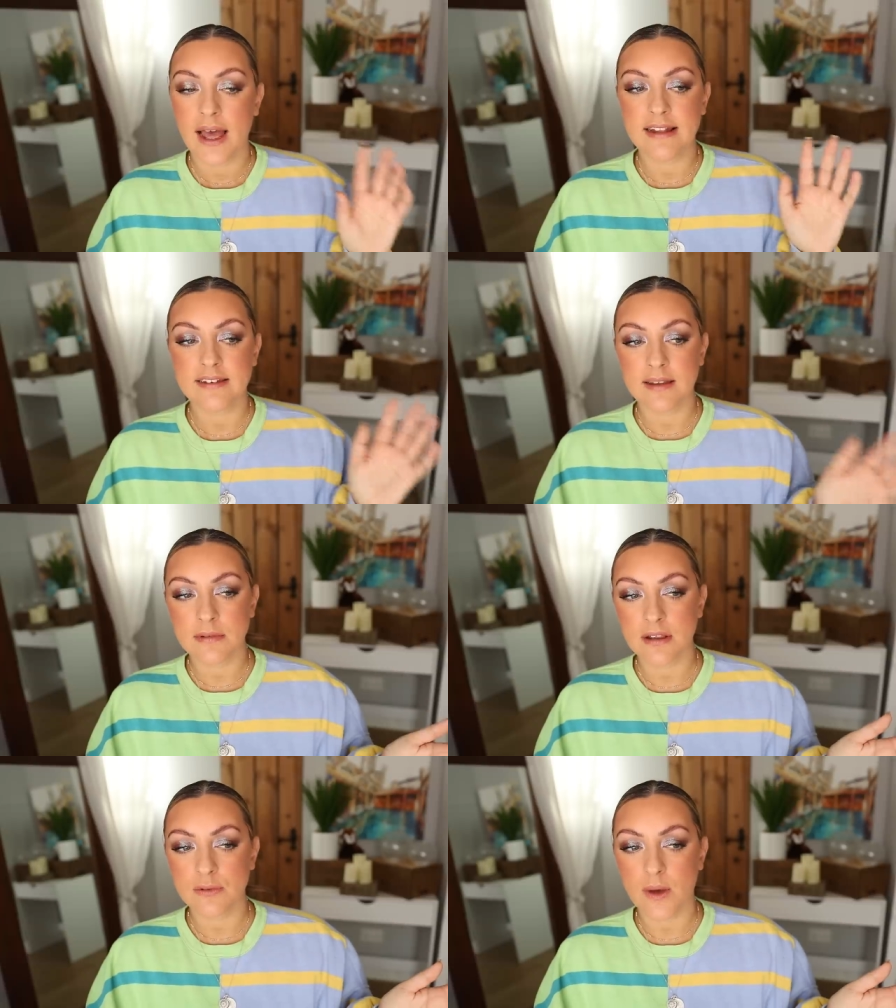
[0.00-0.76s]
And
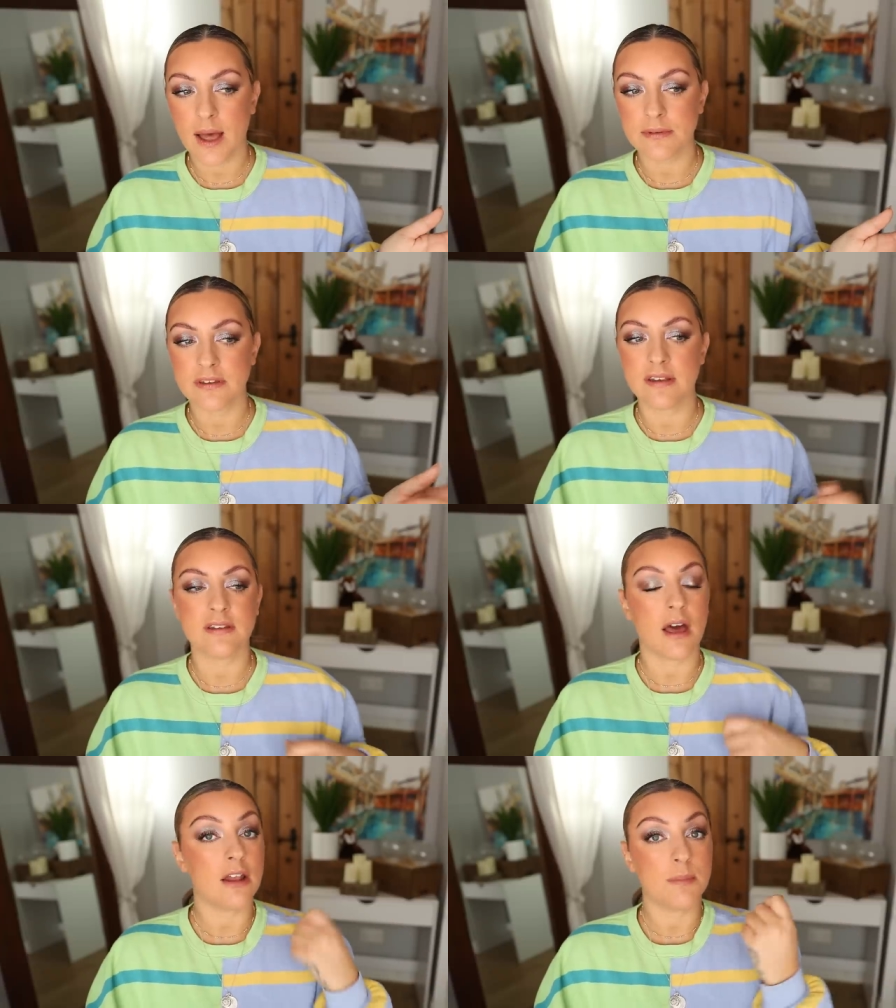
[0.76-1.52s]
sometimes what happens
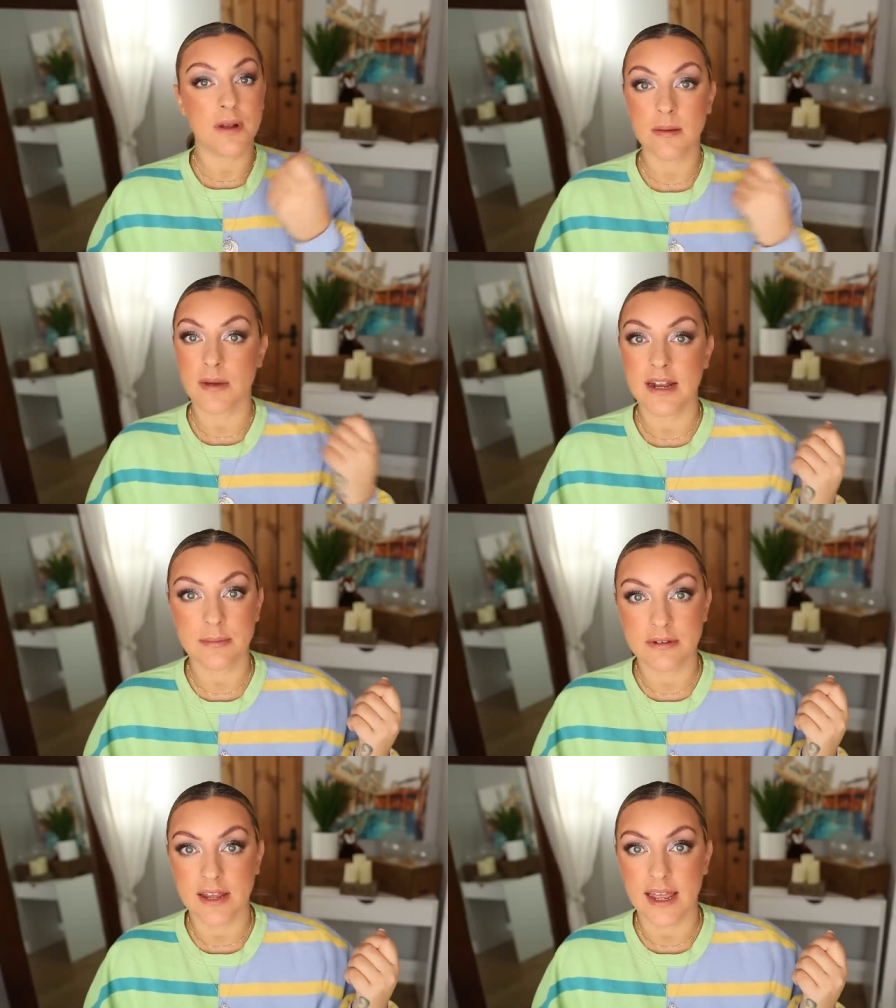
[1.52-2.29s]
is I'll apply my
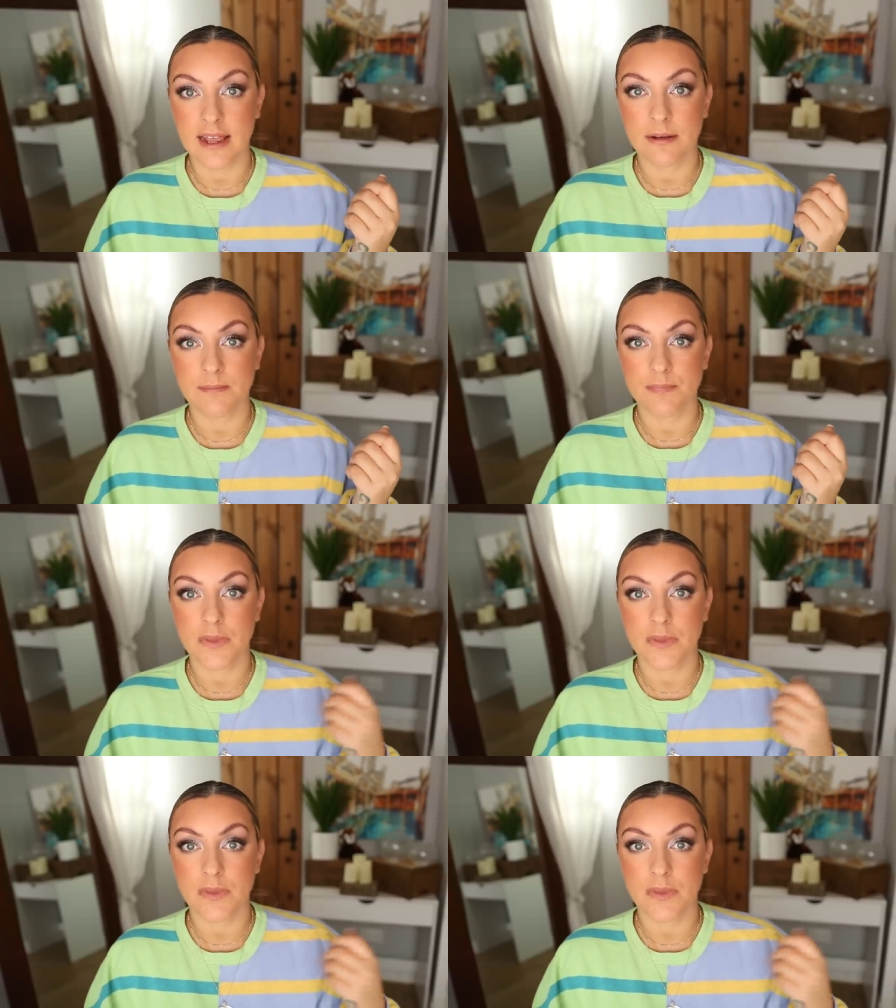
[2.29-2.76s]
lipstick